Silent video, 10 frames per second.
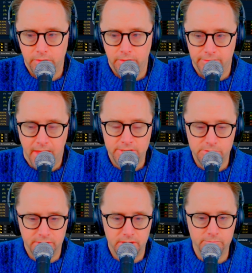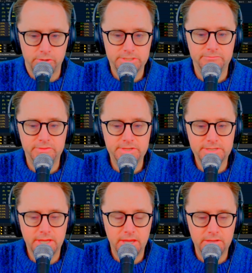as you become more
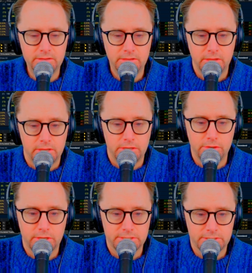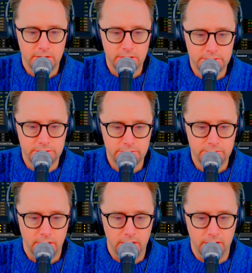sophisticated, you can start to
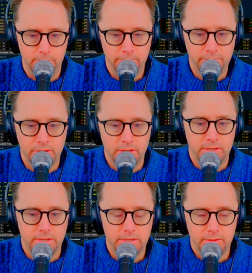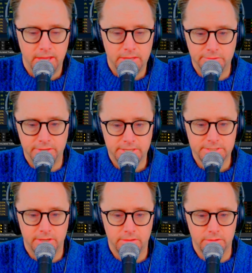handle things
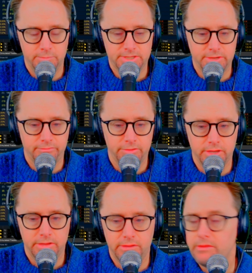a little bit differently.